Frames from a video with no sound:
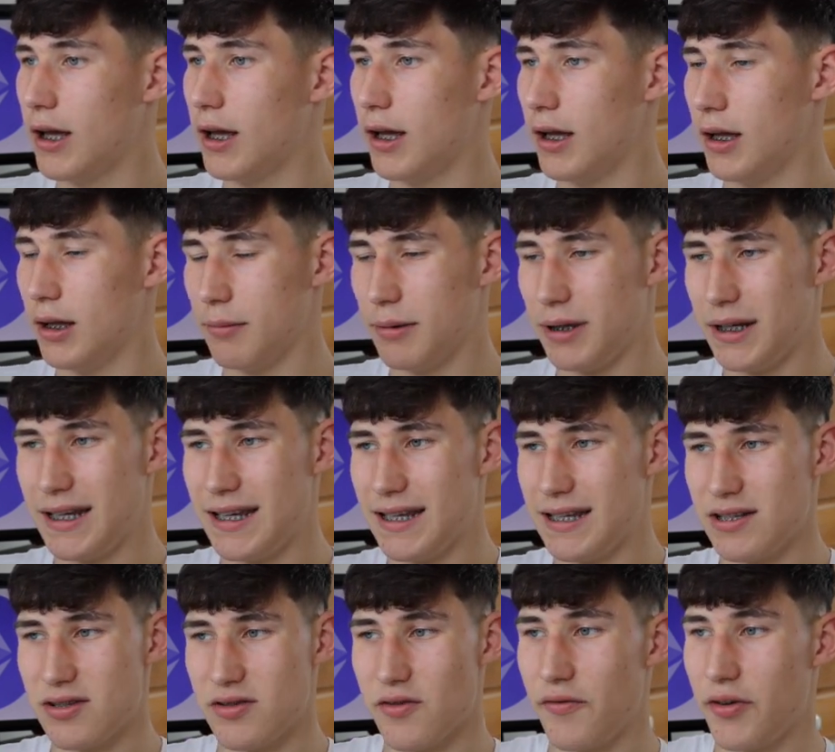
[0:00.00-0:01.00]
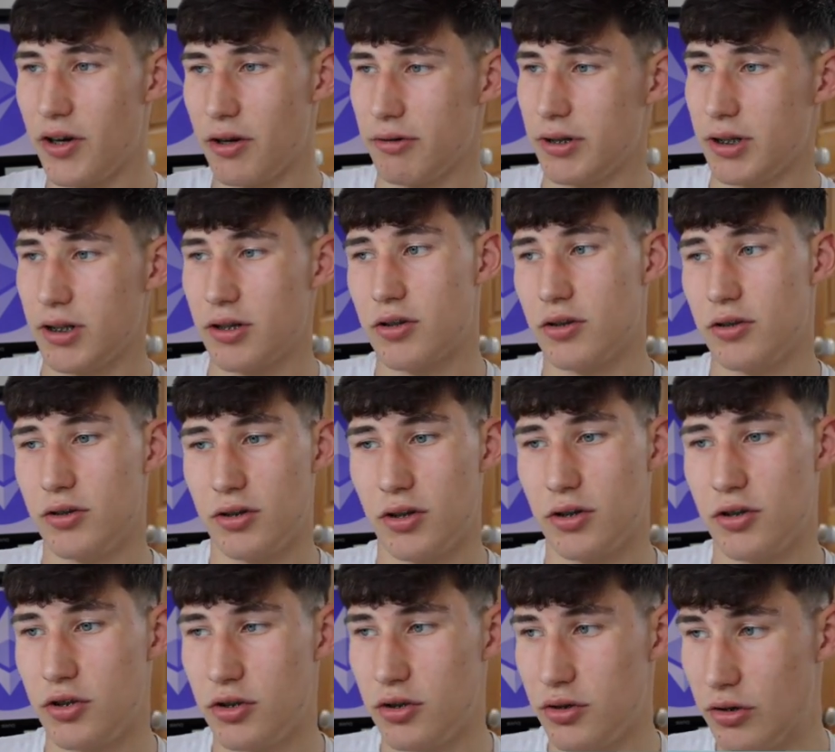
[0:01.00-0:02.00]
And it is very good
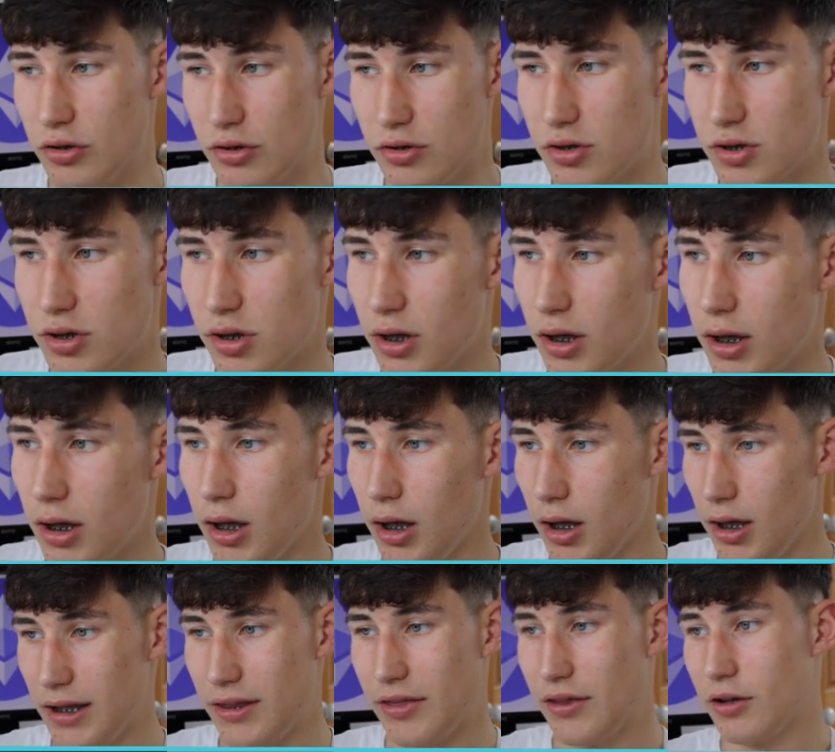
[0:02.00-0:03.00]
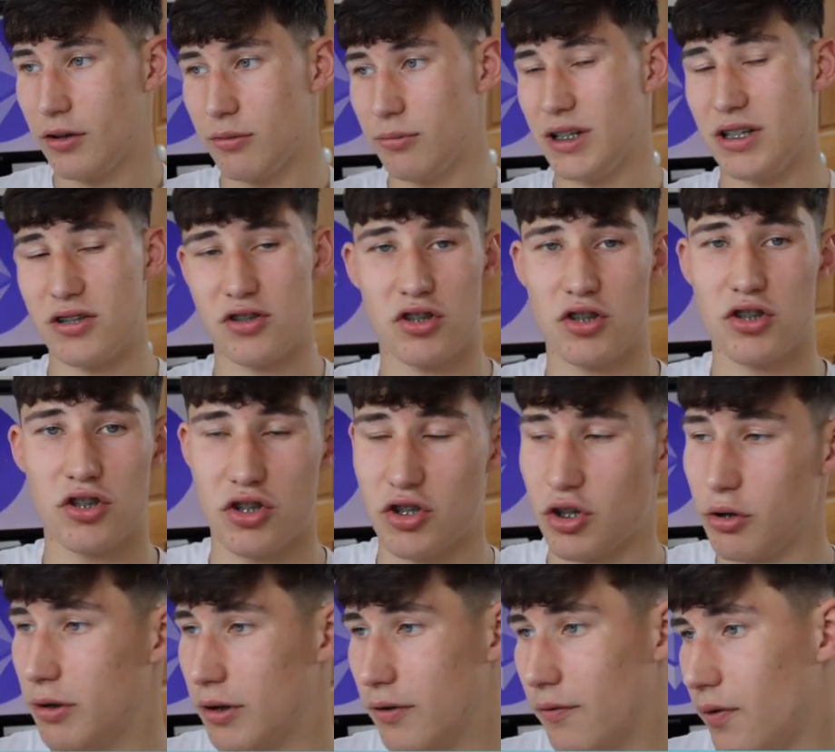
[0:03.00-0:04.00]
news. Ethereum is just
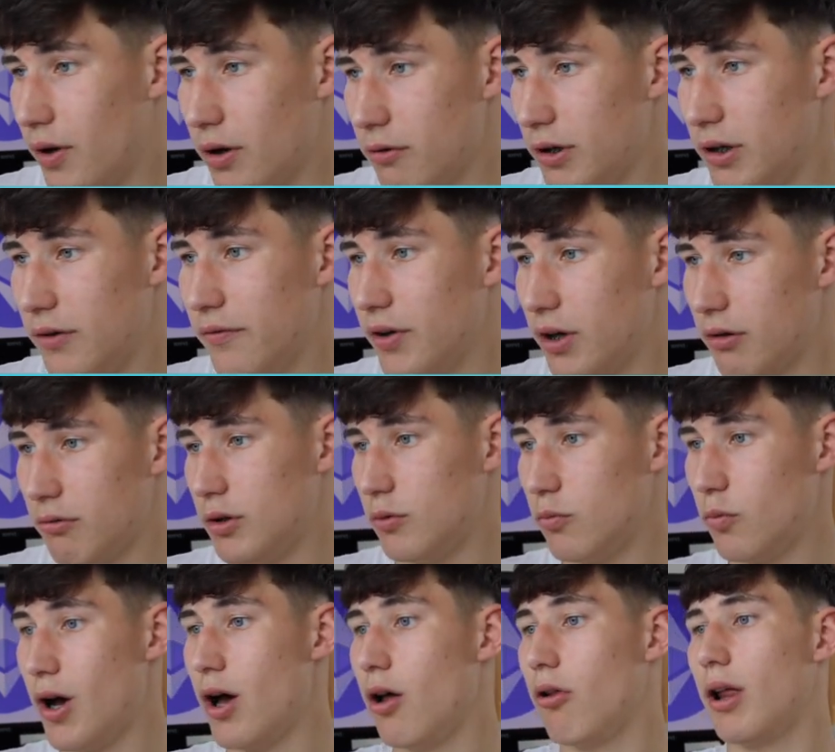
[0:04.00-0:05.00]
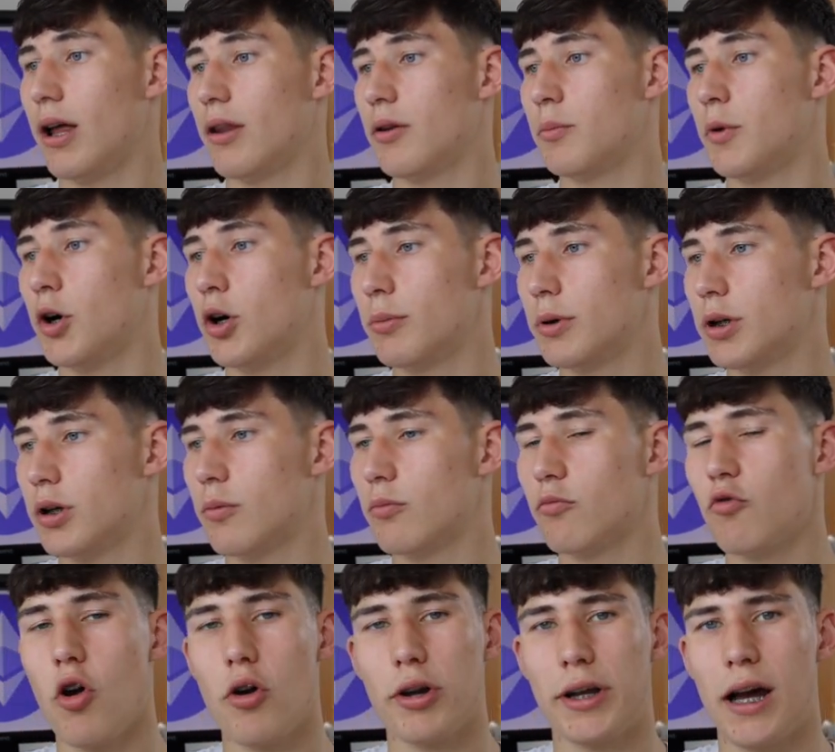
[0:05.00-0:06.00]
doing very, very well at the moment, and
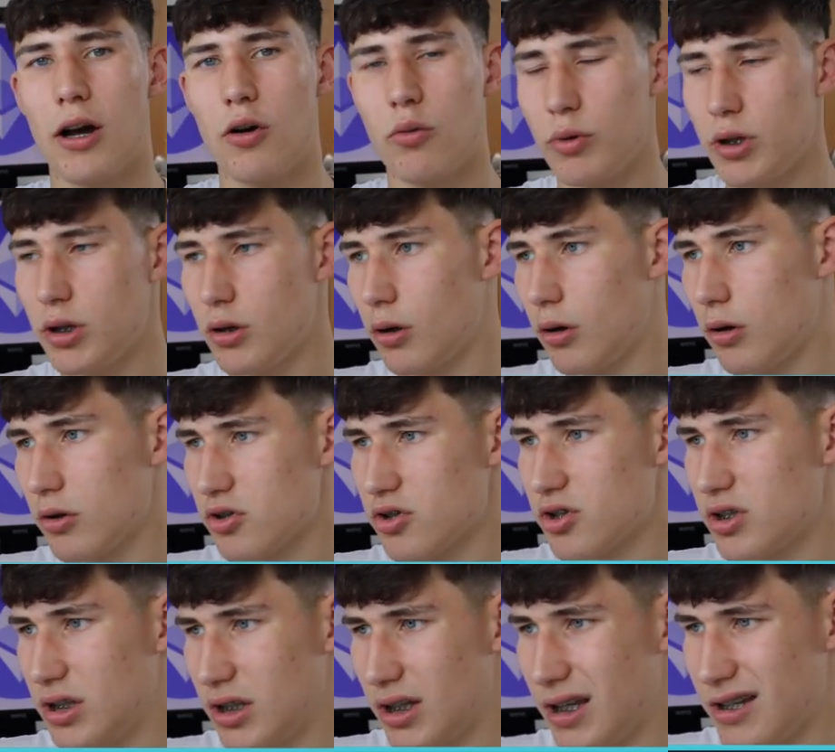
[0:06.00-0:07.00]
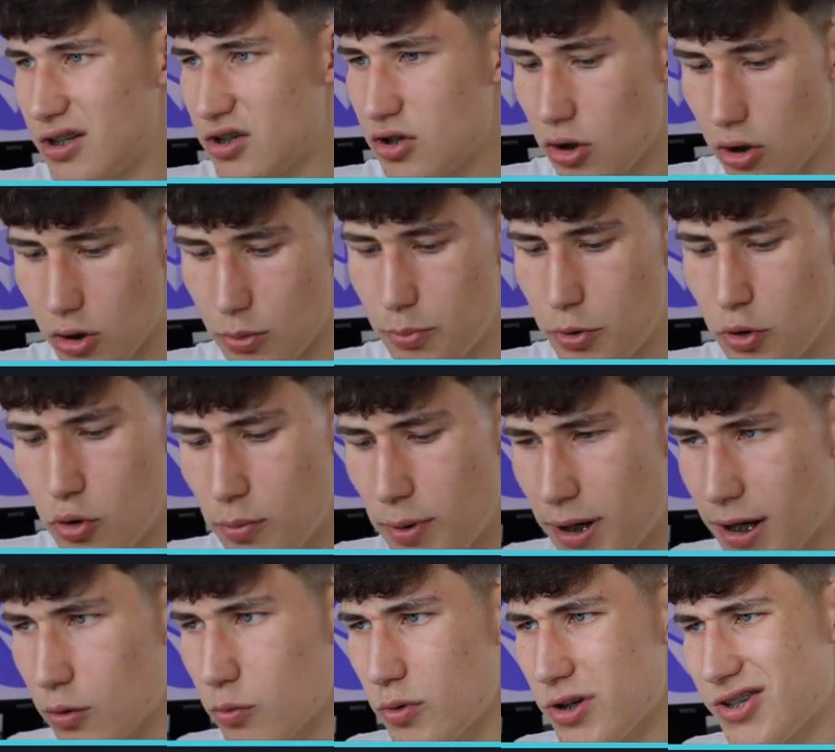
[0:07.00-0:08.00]
right now we are seeing a slight
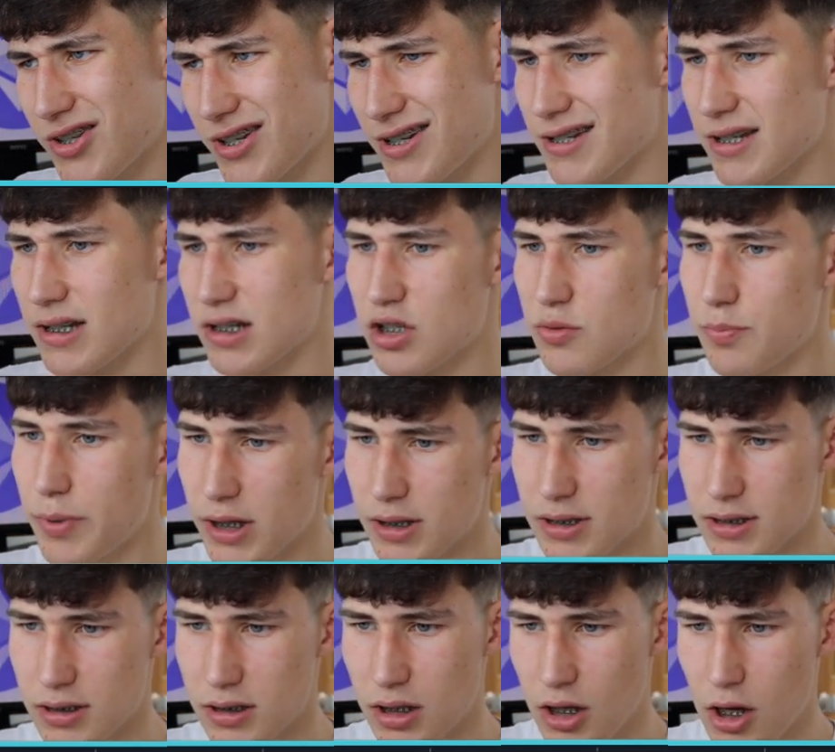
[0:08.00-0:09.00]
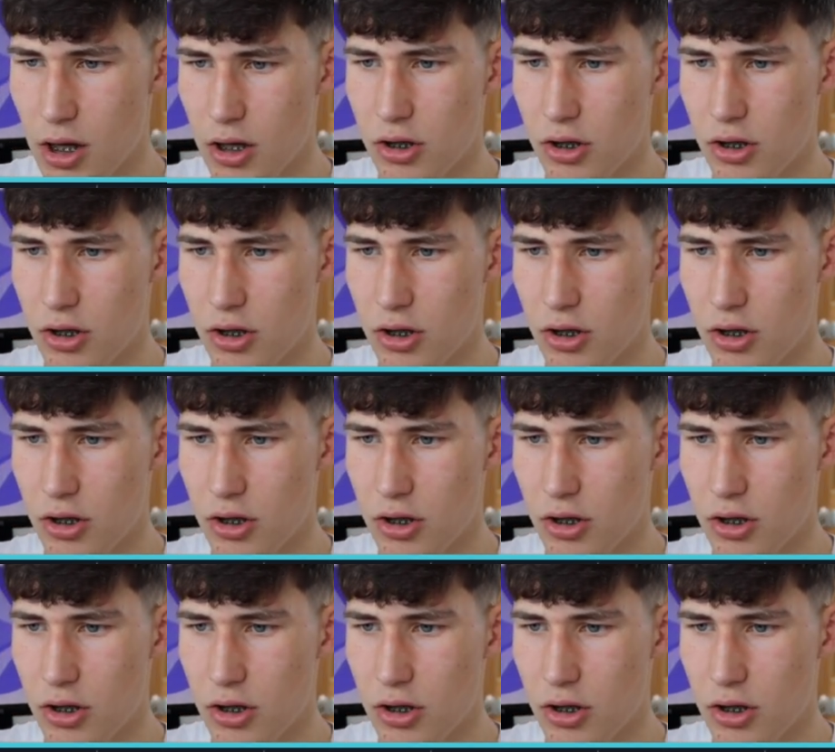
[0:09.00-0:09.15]
pullback, which is expected.